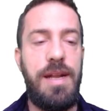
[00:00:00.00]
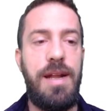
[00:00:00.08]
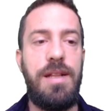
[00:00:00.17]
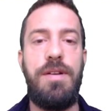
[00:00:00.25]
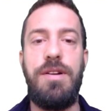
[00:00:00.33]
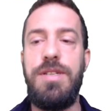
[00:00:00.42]
An
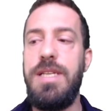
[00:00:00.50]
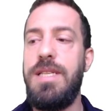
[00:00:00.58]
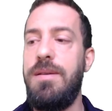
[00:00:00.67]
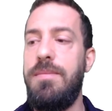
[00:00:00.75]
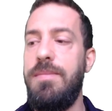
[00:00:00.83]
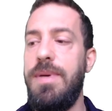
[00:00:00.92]
antivirus
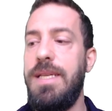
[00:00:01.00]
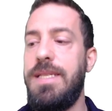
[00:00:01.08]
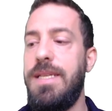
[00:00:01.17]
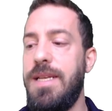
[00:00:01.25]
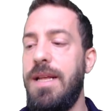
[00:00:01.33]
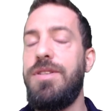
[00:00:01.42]
system, it's
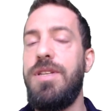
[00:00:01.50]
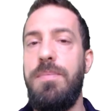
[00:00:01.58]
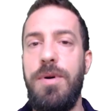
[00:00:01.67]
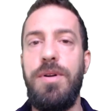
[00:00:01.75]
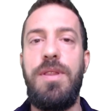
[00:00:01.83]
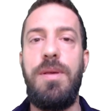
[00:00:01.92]
designed to
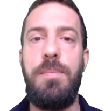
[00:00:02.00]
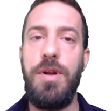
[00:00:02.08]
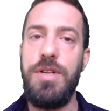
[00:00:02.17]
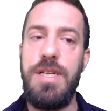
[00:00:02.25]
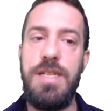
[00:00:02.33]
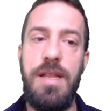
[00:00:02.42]
support the process and the